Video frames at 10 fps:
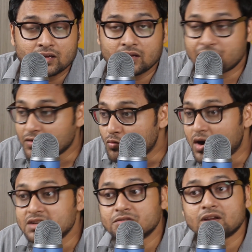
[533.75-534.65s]
If you
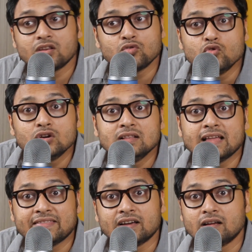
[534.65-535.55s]
want, you can Google
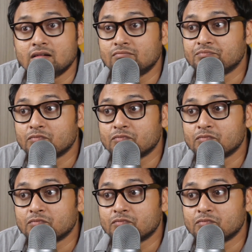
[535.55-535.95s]
the